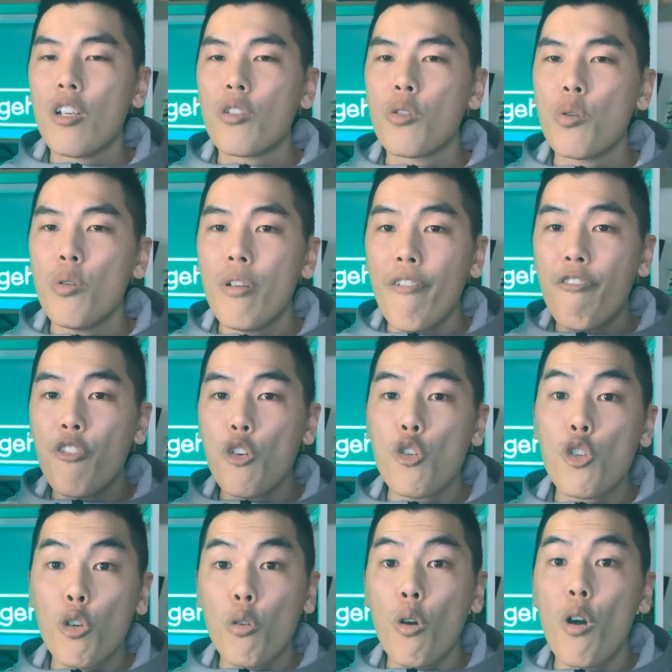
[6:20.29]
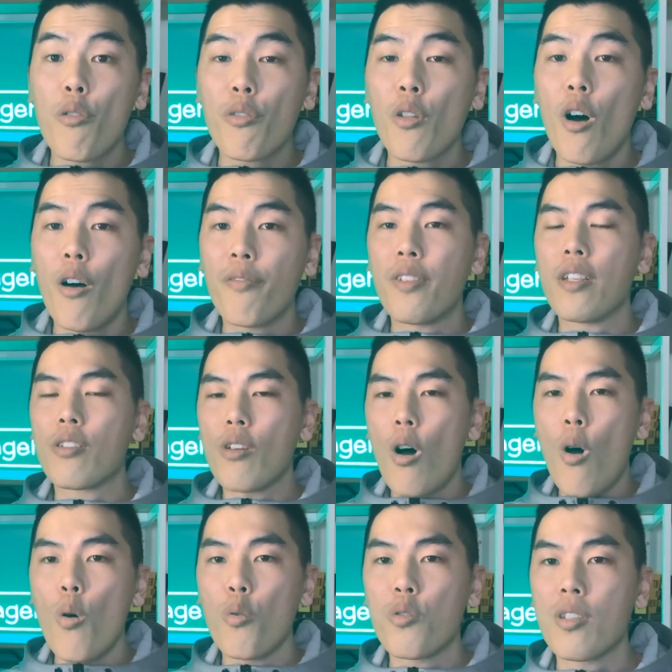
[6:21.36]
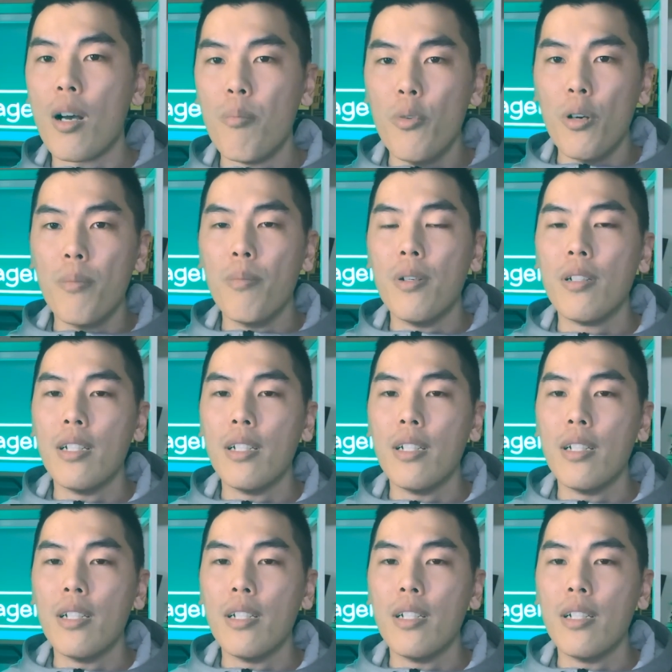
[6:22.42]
to the future growth of this whole suburb